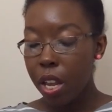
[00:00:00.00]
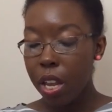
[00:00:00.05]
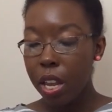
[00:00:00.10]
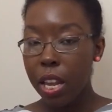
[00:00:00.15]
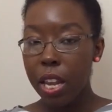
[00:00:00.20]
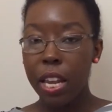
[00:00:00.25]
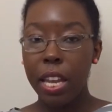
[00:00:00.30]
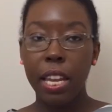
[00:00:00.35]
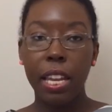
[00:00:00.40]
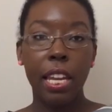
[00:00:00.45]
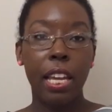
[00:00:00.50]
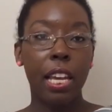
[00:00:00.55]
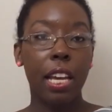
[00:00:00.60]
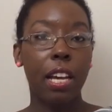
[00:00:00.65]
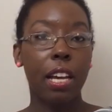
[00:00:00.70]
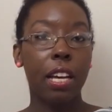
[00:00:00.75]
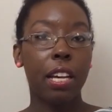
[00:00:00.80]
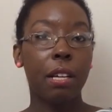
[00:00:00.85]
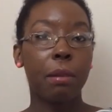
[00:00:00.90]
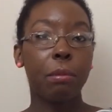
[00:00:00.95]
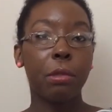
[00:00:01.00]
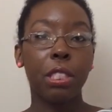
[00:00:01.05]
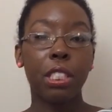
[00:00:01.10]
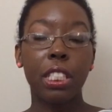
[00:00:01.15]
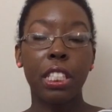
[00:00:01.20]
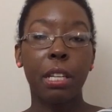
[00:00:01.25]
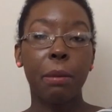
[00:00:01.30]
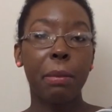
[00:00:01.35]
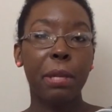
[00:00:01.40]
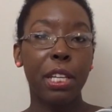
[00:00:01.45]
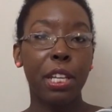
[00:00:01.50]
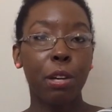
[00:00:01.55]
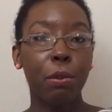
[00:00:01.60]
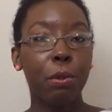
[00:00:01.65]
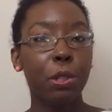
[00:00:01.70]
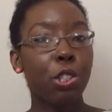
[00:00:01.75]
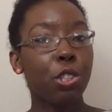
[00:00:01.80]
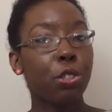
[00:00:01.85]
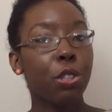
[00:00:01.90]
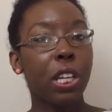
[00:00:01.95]
And just let me know
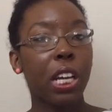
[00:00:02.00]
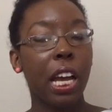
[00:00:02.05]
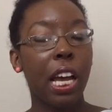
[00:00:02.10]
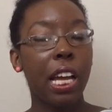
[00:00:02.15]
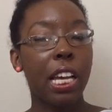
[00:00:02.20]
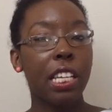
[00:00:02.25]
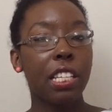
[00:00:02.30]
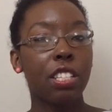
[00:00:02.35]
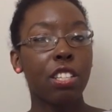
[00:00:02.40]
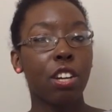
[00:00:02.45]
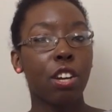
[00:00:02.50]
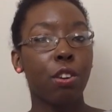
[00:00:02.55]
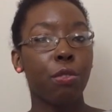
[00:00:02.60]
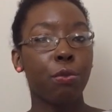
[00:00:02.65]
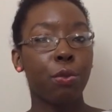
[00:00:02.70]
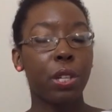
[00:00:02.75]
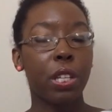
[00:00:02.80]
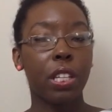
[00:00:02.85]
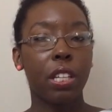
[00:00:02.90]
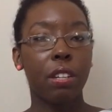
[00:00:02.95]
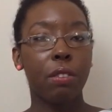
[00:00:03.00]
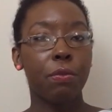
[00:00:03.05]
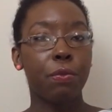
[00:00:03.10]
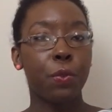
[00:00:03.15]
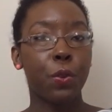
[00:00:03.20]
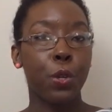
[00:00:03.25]
what you guys are reading